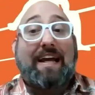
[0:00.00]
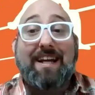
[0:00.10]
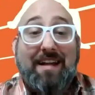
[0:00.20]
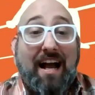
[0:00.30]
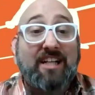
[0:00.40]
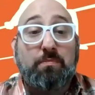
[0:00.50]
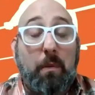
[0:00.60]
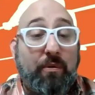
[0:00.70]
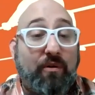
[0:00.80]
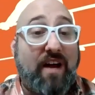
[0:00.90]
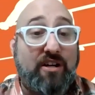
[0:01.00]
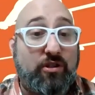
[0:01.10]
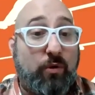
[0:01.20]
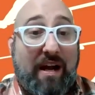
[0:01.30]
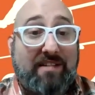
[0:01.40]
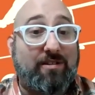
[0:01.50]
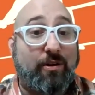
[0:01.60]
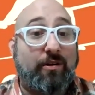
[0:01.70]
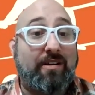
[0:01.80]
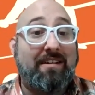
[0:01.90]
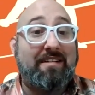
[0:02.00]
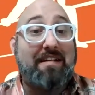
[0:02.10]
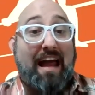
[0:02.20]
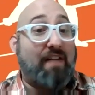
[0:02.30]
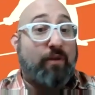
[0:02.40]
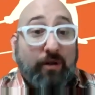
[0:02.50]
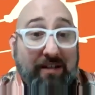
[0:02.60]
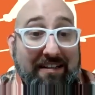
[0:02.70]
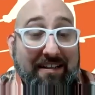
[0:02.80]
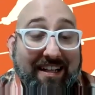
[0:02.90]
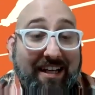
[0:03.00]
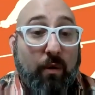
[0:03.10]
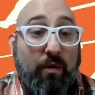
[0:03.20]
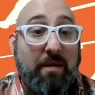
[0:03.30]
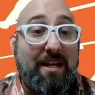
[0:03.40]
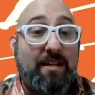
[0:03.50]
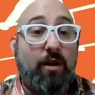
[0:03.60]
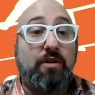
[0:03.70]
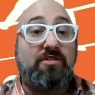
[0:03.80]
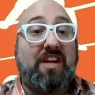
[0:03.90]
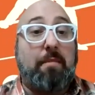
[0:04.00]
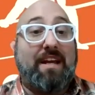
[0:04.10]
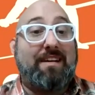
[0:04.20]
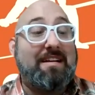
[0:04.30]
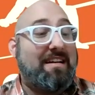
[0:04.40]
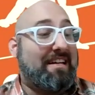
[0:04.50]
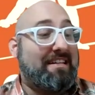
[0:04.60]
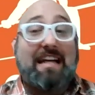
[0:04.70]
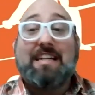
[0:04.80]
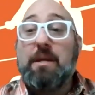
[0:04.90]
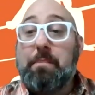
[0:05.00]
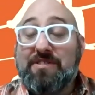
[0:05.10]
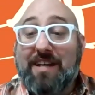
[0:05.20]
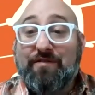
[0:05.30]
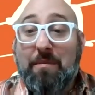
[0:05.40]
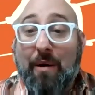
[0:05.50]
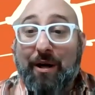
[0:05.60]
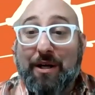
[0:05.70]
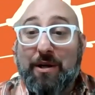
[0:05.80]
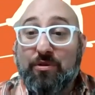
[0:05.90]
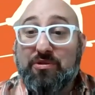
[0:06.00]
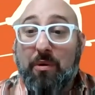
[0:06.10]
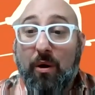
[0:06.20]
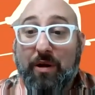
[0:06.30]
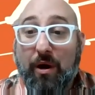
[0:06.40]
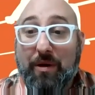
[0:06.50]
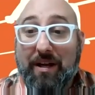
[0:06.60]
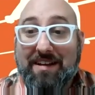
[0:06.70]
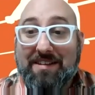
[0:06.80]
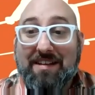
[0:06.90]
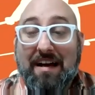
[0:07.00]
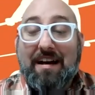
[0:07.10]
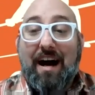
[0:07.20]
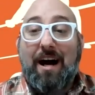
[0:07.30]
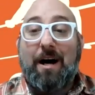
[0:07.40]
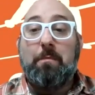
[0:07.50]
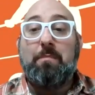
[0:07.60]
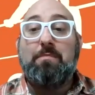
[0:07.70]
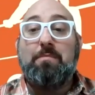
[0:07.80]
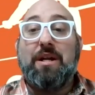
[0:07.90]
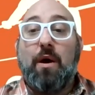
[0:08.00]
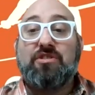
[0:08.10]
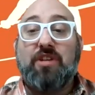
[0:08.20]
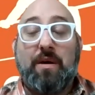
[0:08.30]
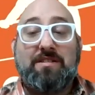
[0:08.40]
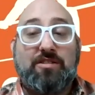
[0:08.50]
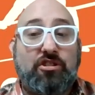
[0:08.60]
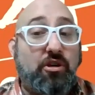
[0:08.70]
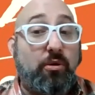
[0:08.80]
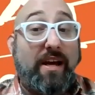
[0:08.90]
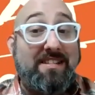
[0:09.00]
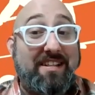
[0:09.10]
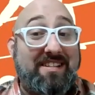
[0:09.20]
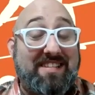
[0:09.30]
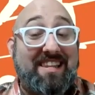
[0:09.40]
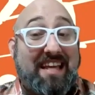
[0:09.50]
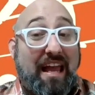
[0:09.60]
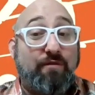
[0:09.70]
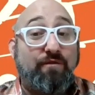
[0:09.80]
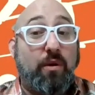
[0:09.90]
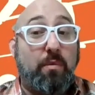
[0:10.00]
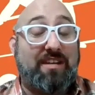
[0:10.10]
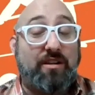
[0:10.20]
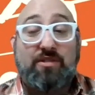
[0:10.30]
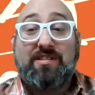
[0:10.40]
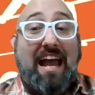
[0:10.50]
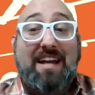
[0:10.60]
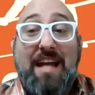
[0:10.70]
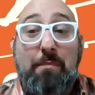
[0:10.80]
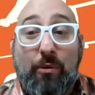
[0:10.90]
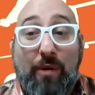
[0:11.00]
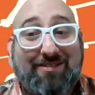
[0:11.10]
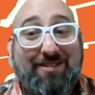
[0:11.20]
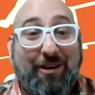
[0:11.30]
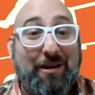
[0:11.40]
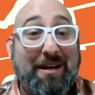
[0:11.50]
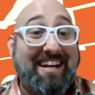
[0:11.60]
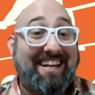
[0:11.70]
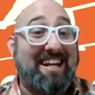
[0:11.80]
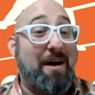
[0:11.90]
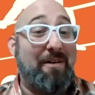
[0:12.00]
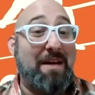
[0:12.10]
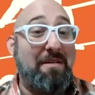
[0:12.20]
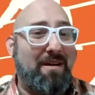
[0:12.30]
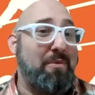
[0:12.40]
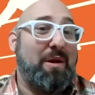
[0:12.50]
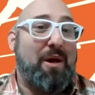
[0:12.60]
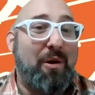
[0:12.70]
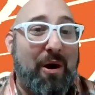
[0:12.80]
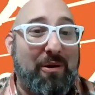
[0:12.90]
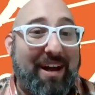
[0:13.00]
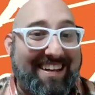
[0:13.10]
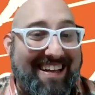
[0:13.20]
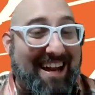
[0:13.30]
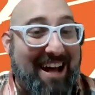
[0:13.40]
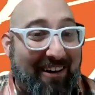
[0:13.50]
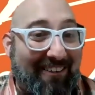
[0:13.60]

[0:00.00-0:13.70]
recognizable professional wrestler ever. You know what I mean? Largely, I mean, 90% of America knows who Hulk Hogan is. You know, so it's just crazy to see the influence that you say, hey, name a wrestler. You know what I mean? Oh, well, Hulk Hogan. You know?